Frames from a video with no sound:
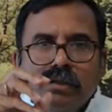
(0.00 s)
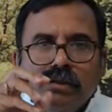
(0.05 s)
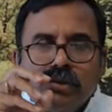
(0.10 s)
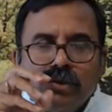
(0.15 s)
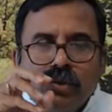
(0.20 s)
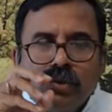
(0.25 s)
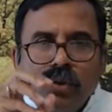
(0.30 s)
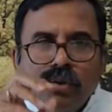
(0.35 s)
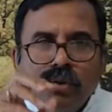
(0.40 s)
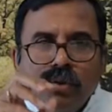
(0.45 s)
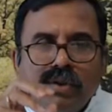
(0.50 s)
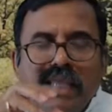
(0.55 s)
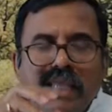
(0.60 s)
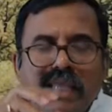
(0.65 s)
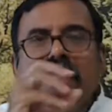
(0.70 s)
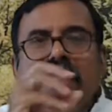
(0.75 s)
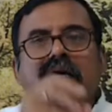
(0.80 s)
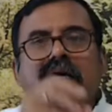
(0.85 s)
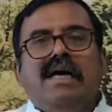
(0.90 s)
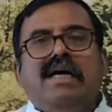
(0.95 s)
So
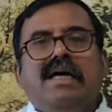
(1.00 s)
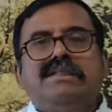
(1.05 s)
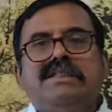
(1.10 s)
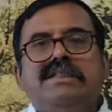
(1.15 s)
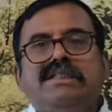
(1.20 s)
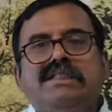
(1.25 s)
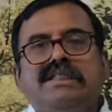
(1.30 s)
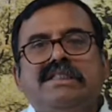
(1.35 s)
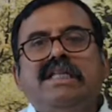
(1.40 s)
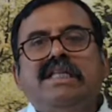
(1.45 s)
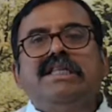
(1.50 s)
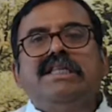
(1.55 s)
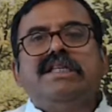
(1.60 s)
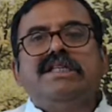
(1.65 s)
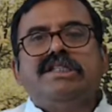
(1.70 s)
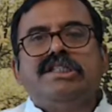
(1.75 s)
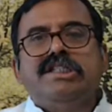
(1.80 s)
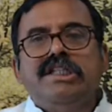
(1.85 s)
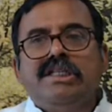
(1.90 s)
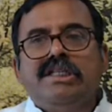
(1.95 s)
that
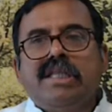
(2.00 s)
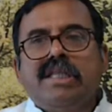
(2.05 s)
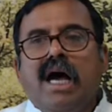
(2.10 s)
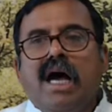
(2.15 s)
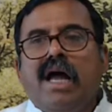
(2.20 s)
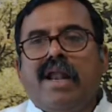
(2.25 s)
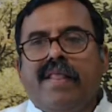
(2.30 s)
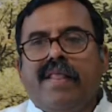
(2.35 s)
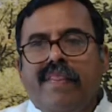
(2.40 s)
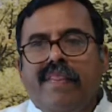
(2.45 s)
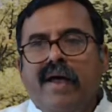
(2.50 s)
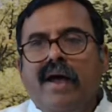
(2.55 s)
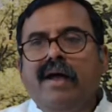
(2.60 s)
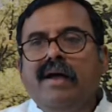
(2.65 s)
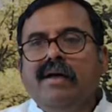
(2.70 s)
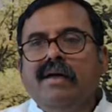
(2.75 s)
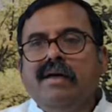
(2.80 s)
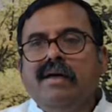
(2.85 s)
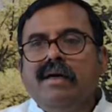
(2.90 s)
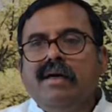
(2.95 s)
Sat Chit
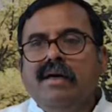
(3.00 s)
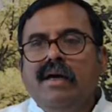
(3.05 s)
Ananda